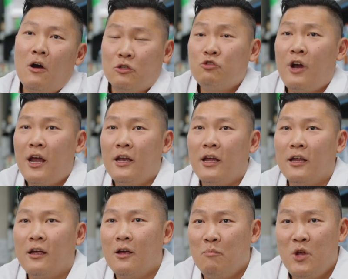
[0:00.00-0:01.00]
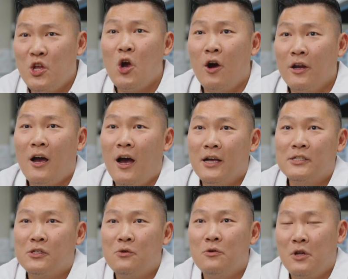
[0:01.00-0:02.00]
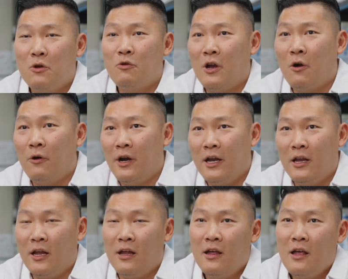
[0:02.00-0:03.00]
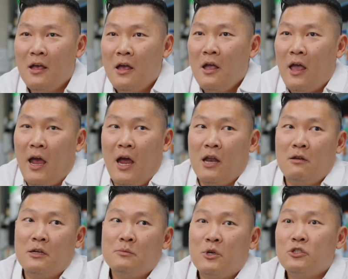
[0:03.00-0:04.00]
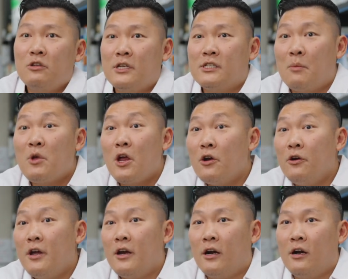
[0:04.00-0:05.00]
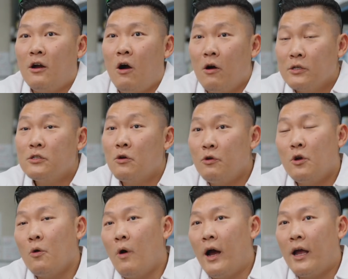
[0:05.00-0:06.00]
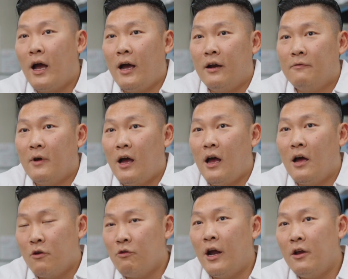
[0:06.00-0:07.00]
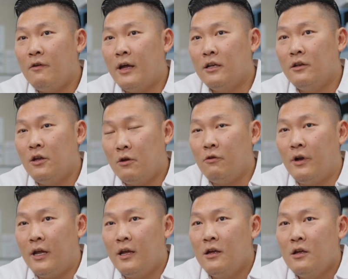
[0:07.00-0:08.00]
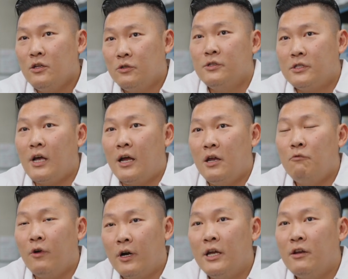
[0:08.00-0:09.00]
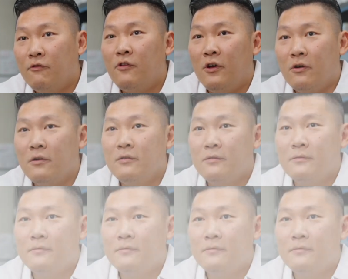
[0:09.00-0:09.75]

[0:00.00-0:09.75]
or training beyond high school degree already. And especially some career also require kind of a graduate degree to start and work in the field.